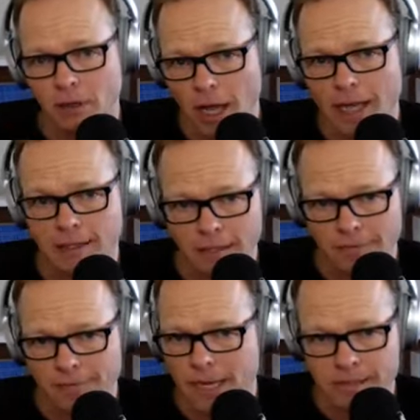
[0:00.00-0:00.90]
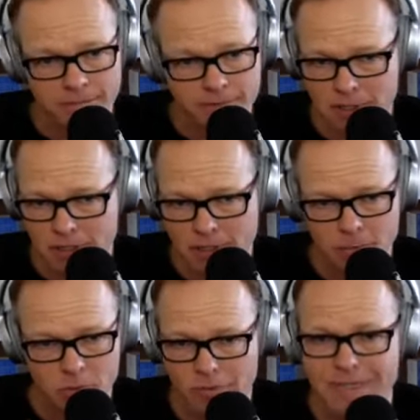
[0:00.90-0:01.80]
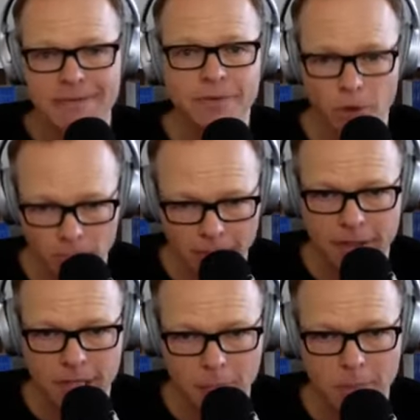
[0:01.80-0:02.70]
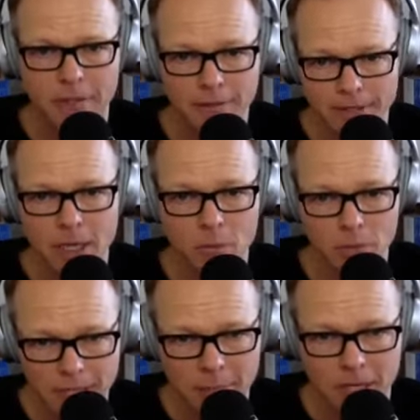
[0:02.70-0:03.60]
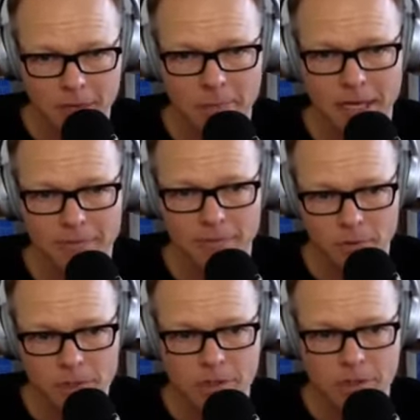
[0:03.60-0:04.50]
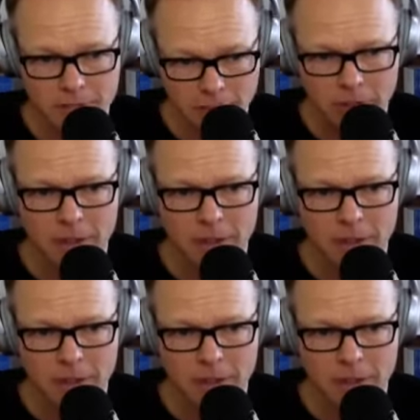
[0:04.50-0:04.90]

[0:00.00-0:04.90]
line in the event of some sort of default by the company that they would get paid back first. Is that right?